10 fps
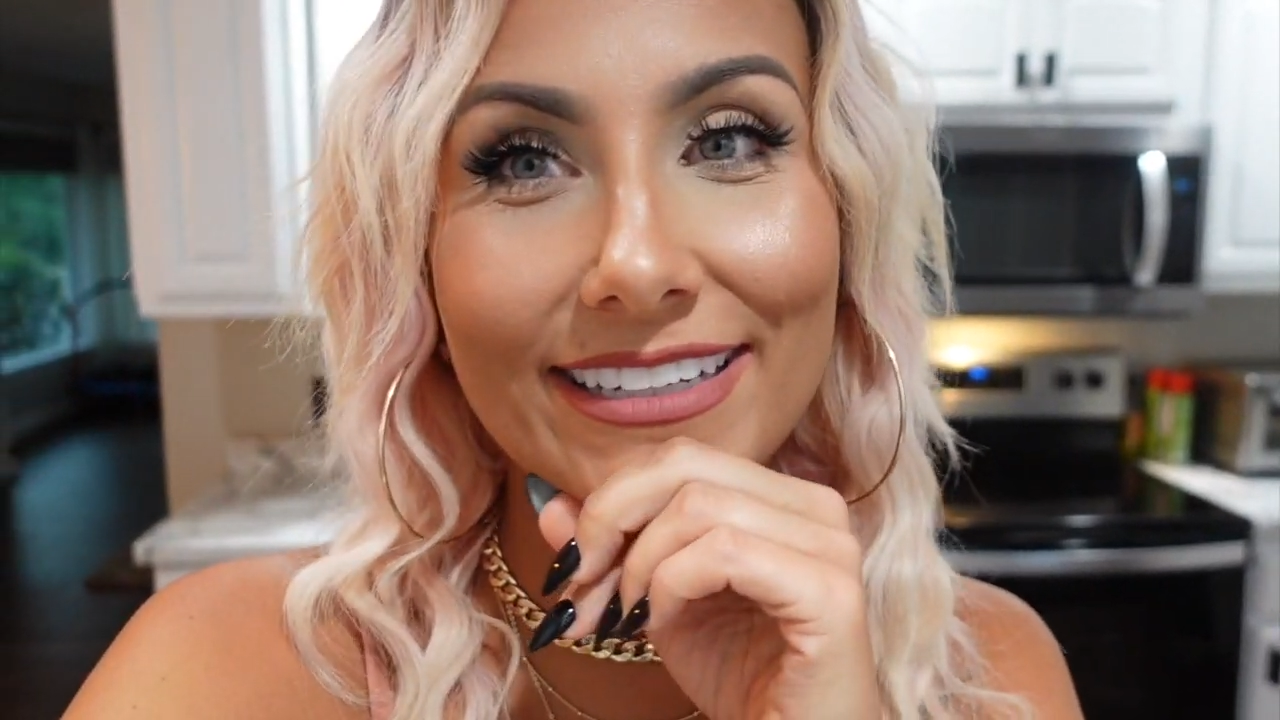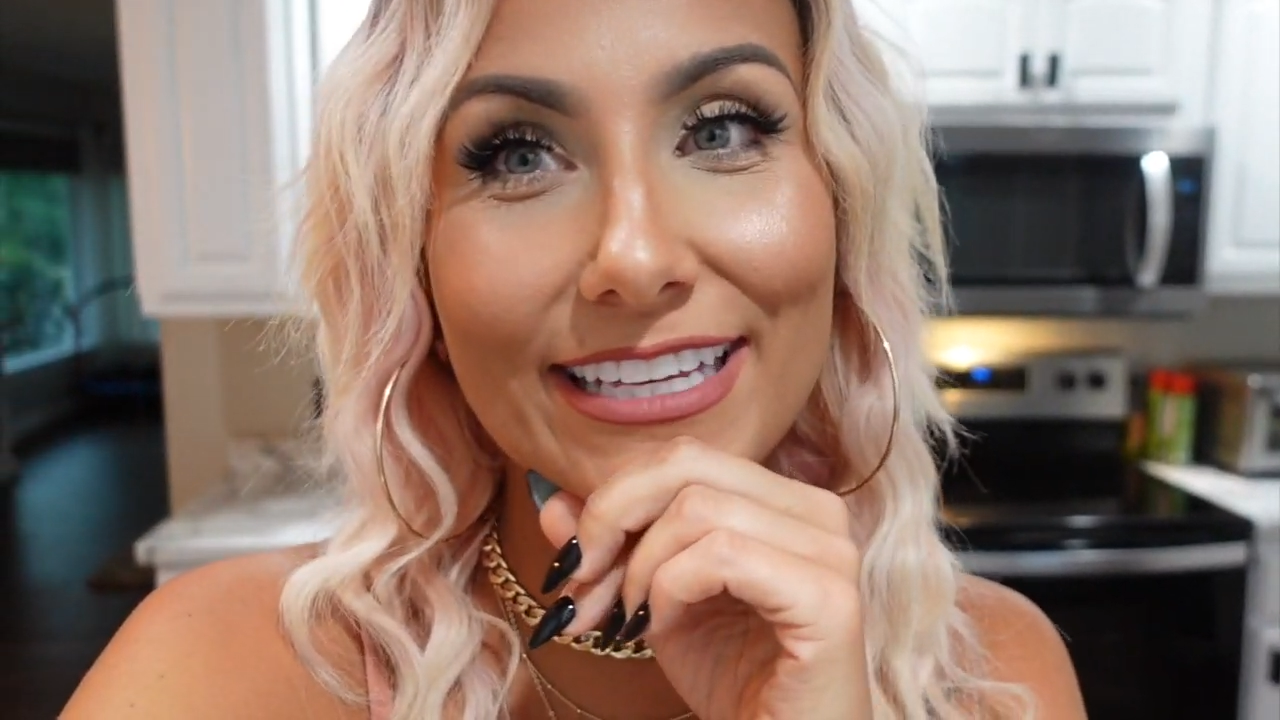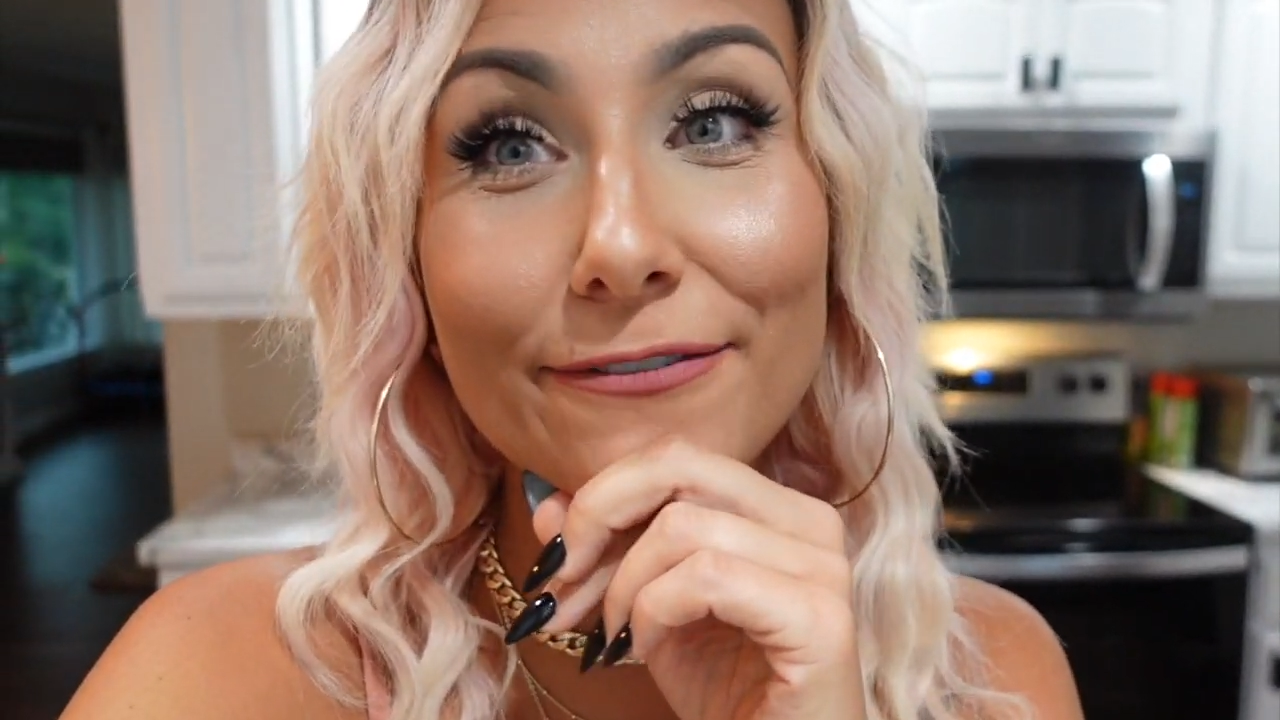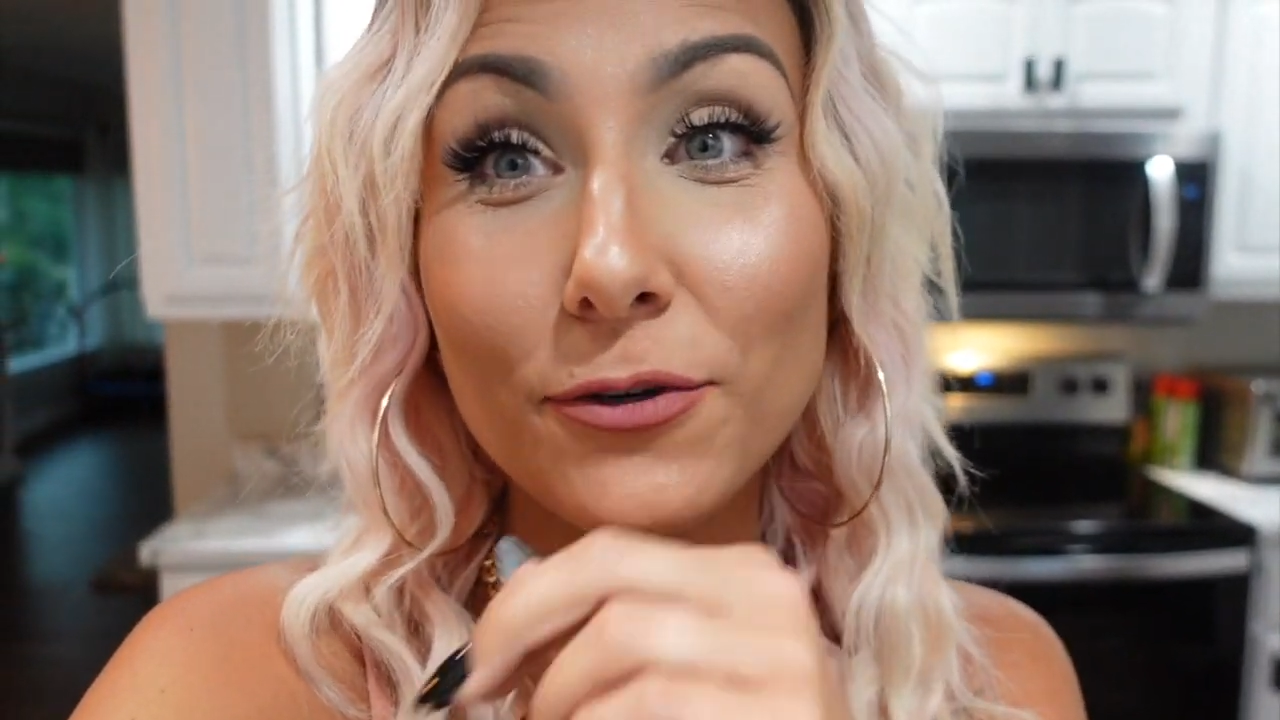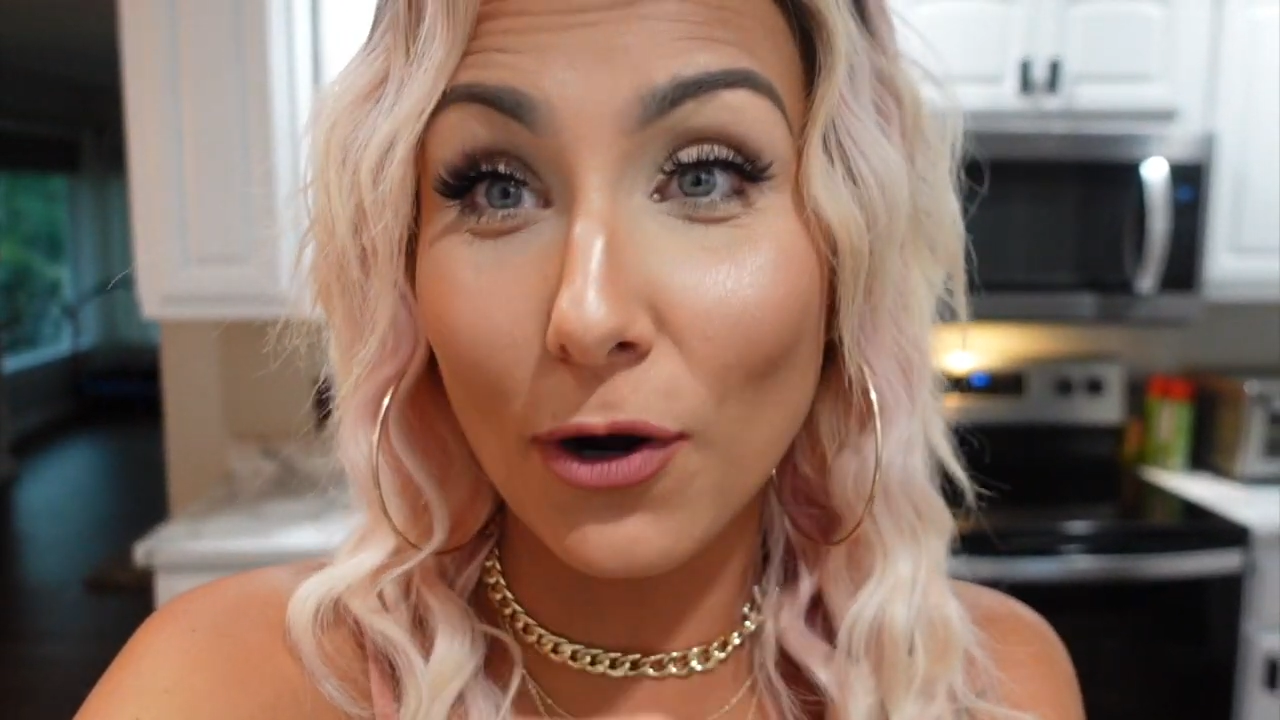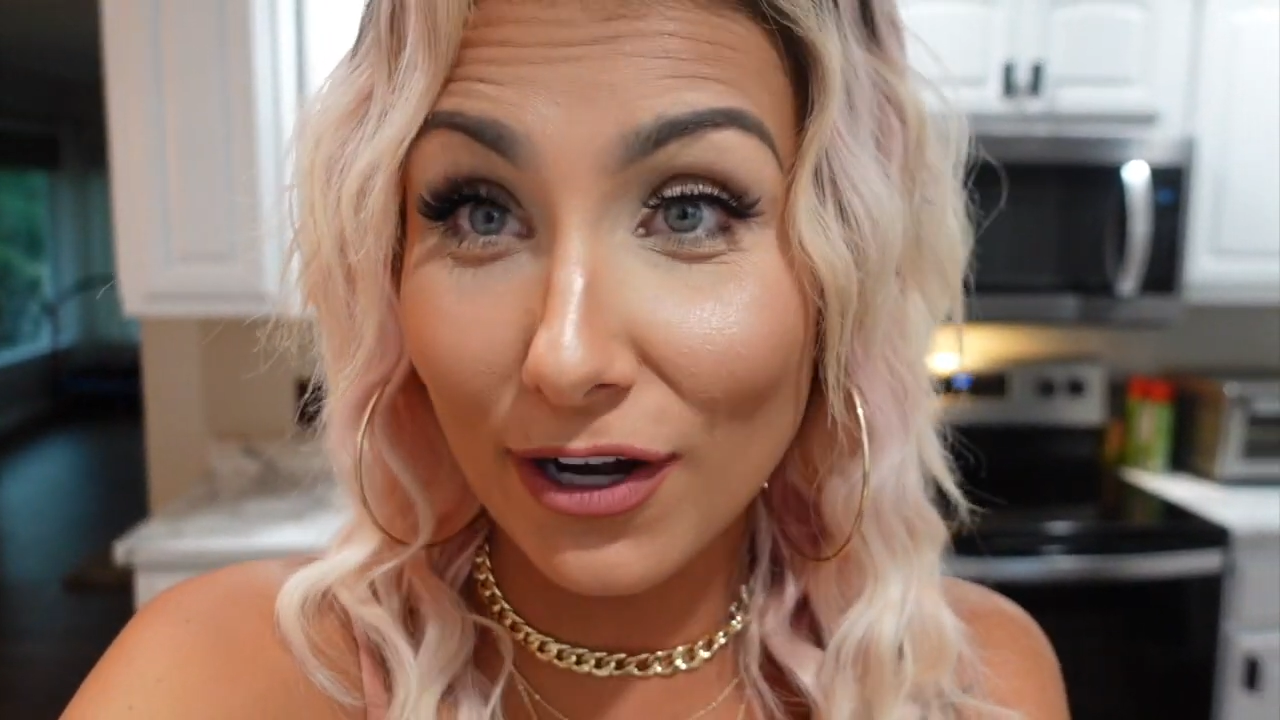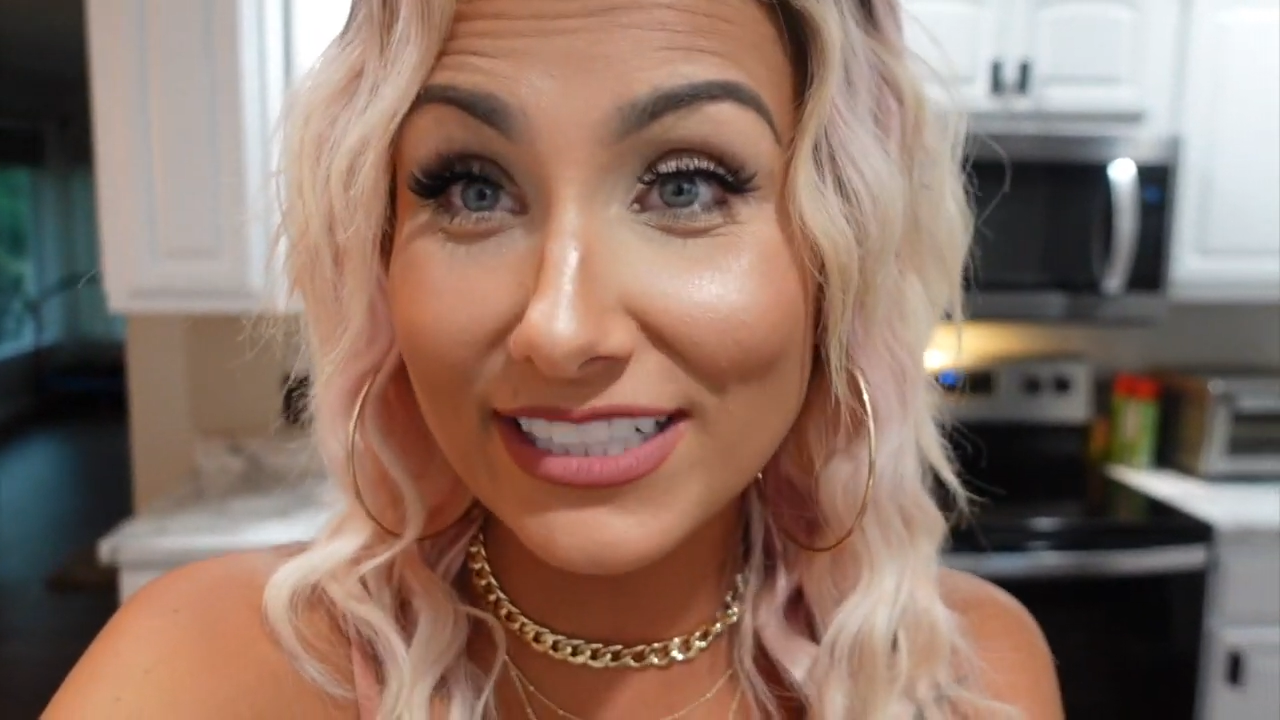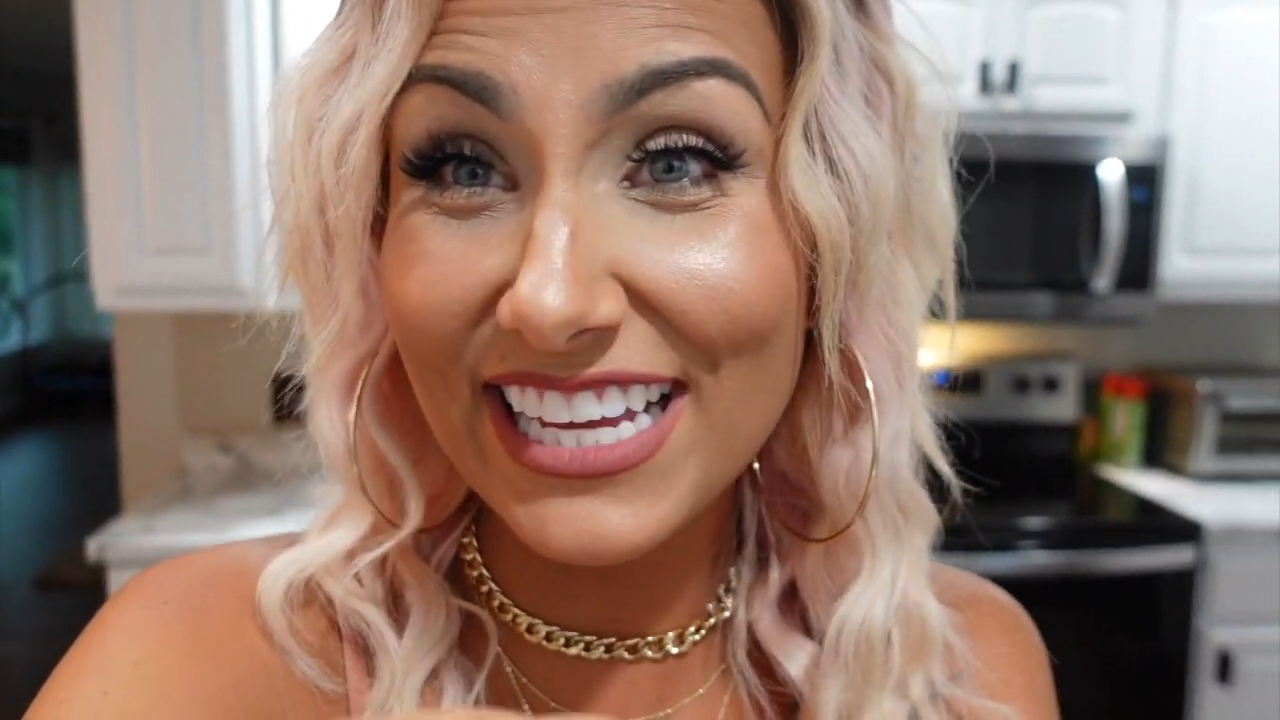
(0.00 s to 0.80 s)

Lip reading: if you are a